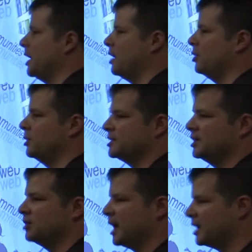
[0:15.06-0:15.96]
now, it's
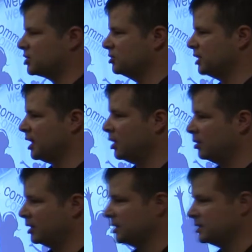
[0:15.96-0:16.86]
international
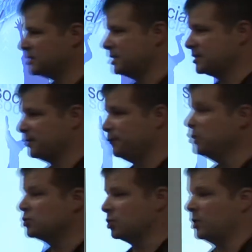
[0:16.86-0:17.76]
now, and it's the
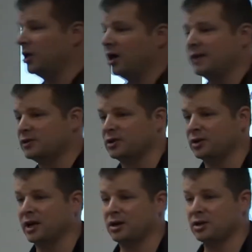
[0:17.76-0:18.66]
future. We all have to
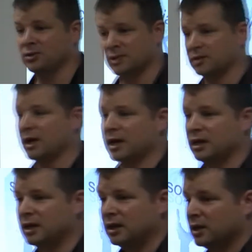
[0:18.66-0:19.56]
learn how to use it,
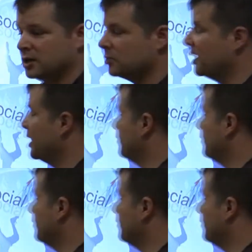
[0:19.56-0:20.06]
right? So we